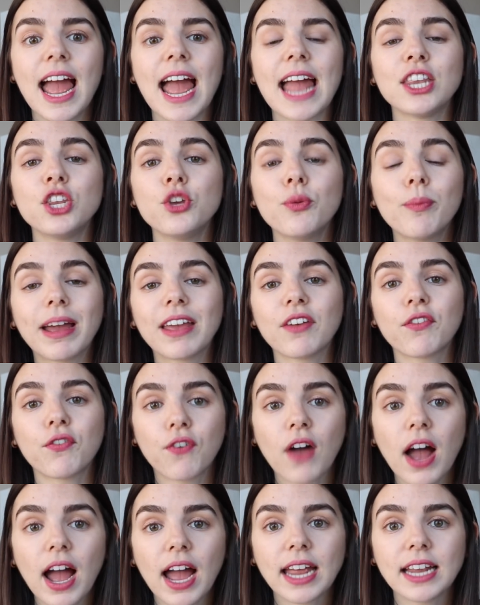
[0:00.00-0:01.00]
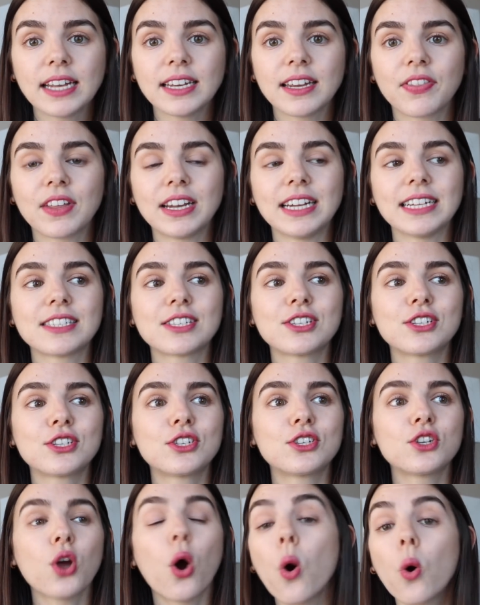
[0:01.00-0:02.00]
and you might find that it's
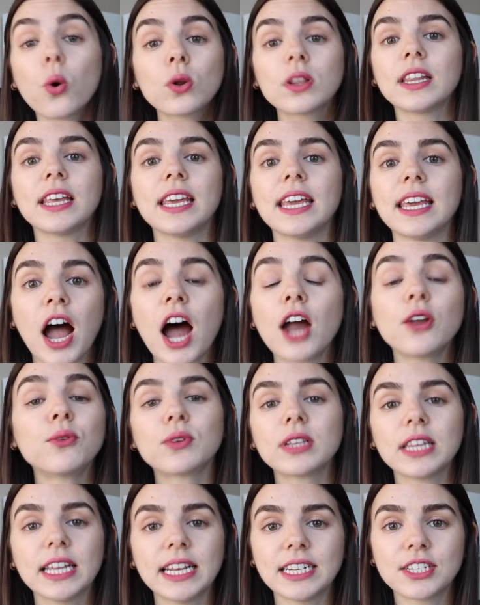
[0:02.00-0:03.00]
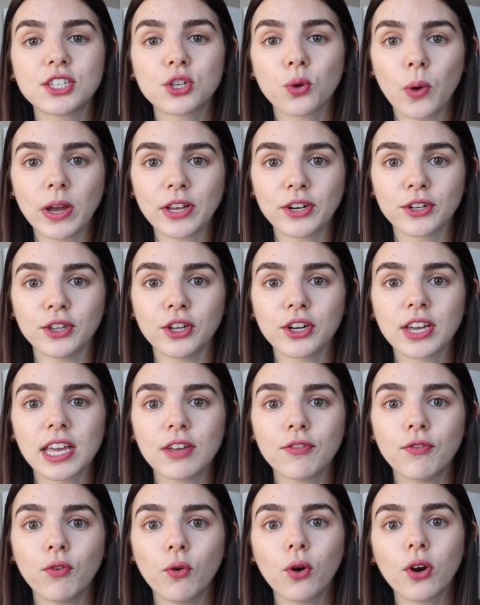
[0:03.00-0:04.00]
totally unrelated to what you're
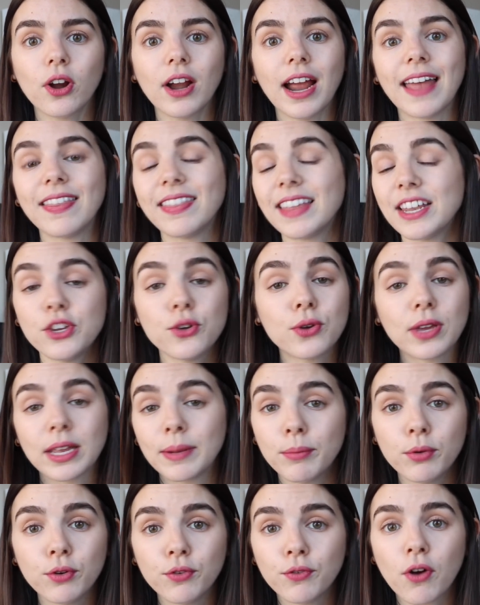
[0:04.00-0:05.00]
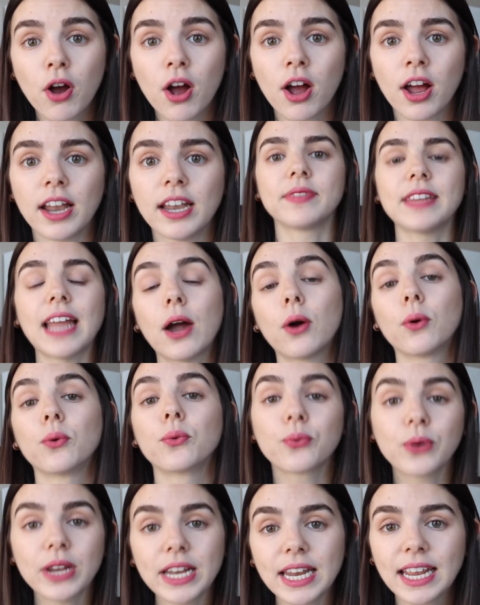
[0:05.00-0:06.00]
looking for, and then you can move on. Now,
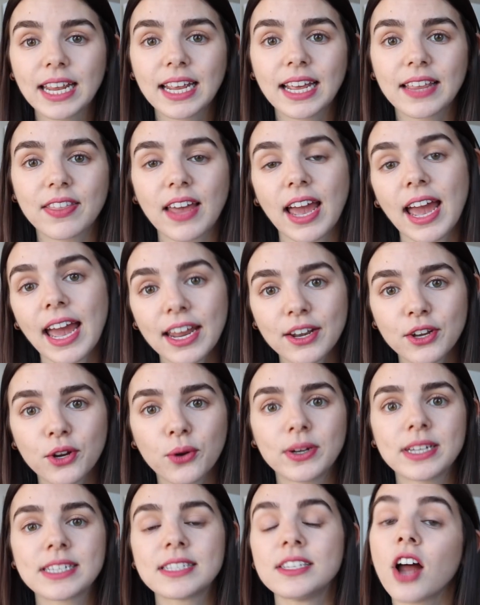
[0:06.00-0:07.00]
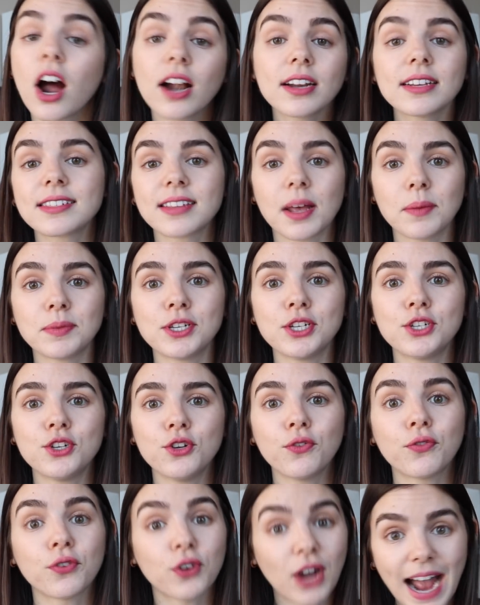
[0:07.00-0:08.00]
reading the head note is not a
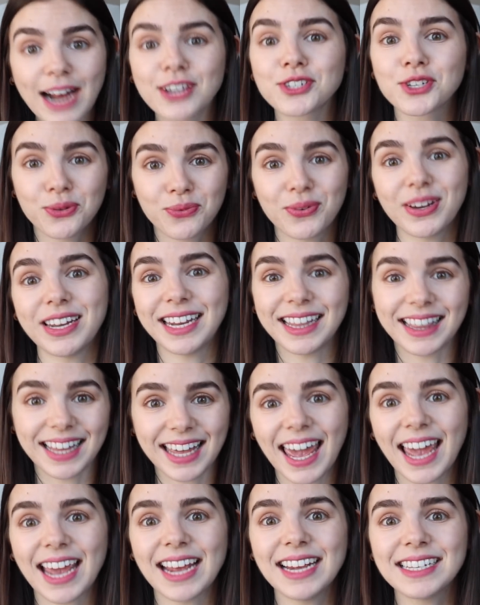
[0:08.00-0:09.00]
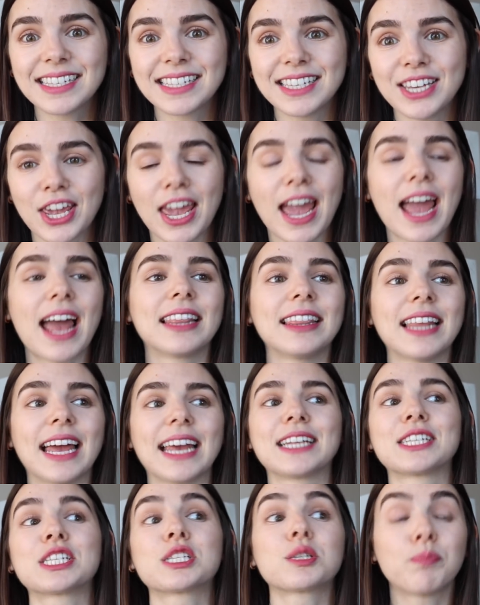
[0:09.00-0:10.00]
substitute for actually reading the case. You can't
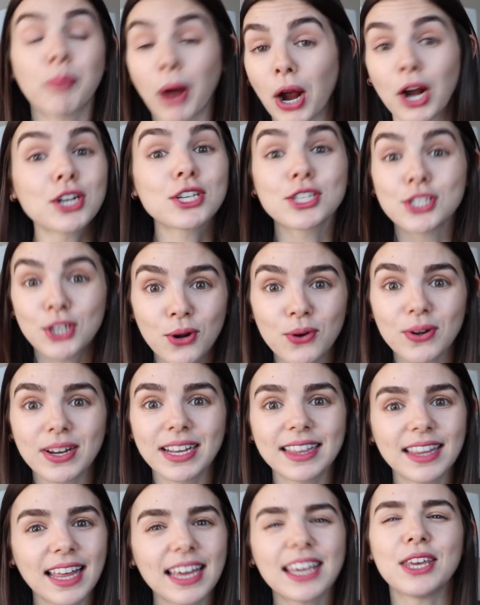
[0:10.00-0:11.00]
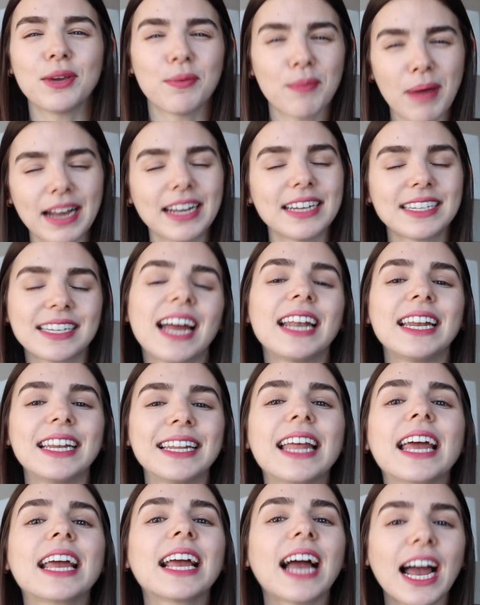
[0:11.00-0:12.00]
like Sparks note it like you might have done
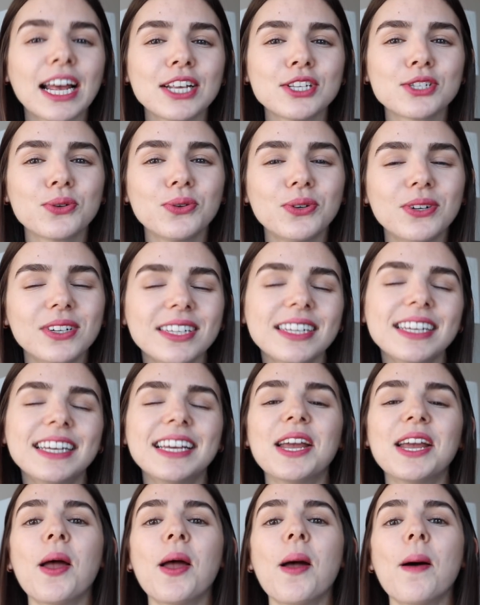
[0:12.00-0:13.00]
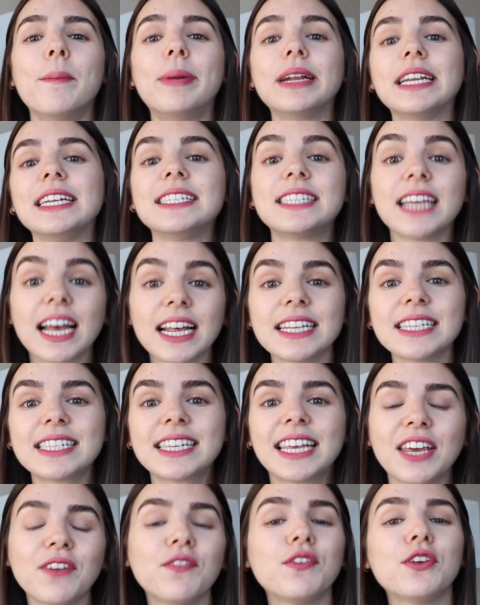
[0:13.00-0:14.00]
in like high school, but it does
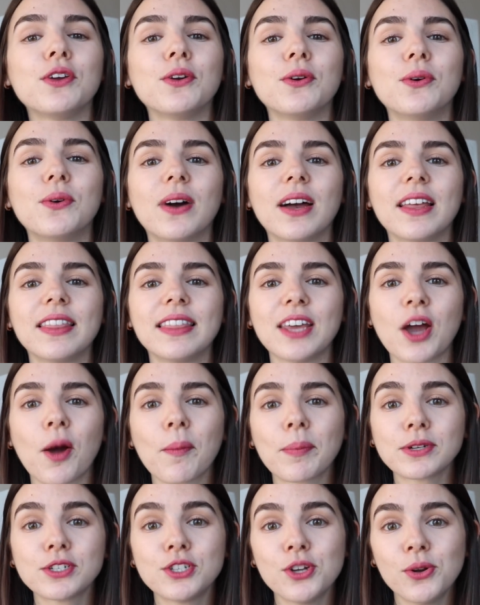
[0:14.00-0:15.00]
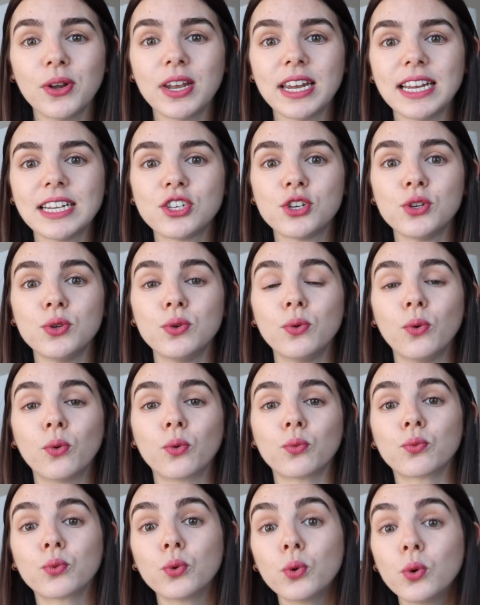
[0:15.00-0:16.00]
give you the opportunity to
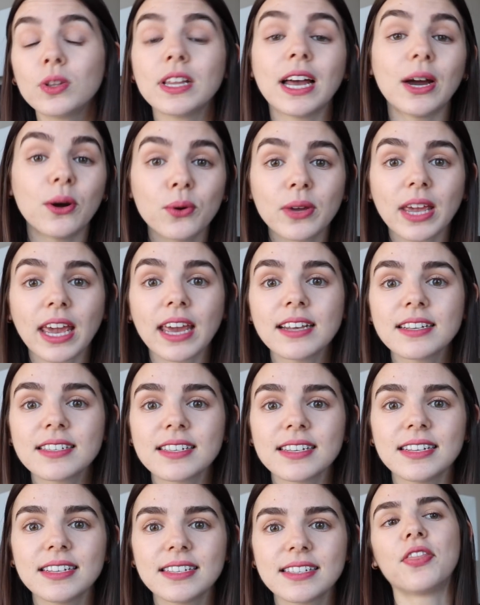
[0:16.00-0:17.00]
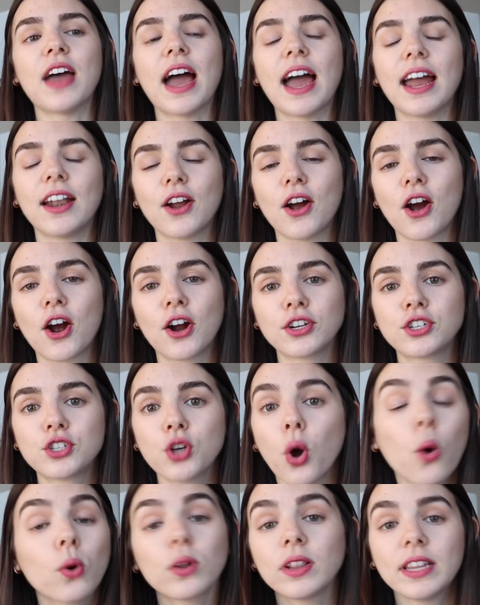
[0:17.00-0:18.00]
rule out cases that are
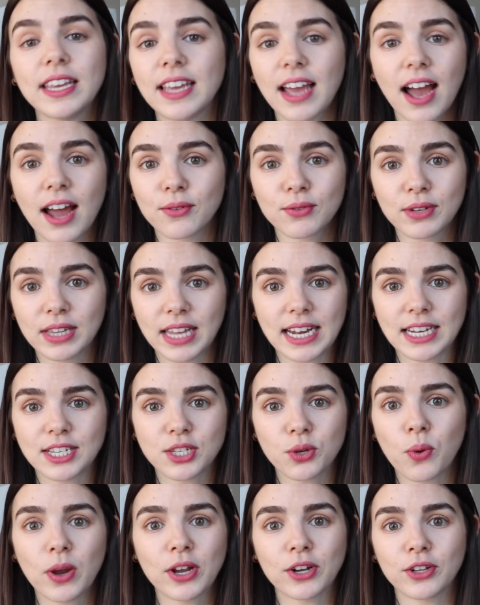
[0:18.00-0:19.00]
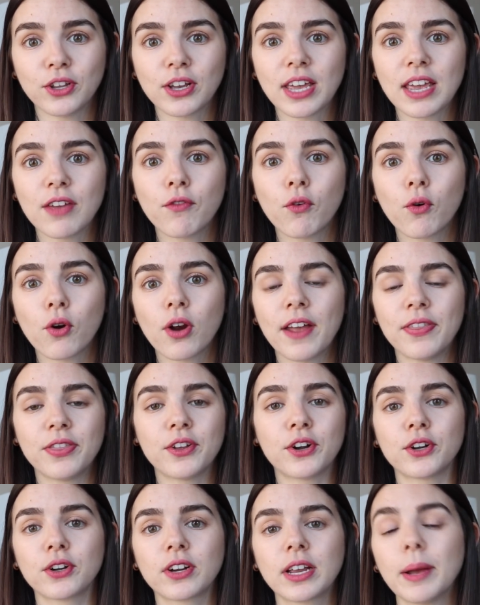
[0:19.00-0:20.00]
totally unrelated to what you're looking for and
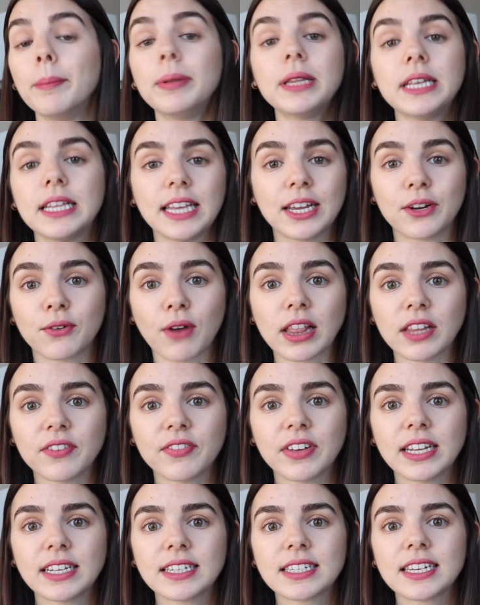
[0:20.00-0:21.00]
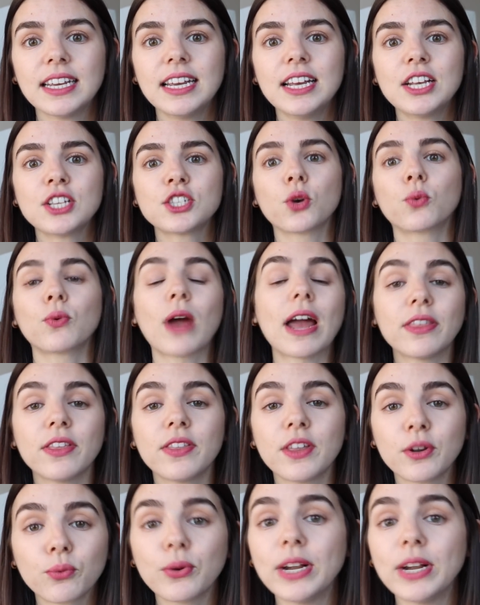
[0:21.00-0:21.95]
they're completely irrelevant. So rather than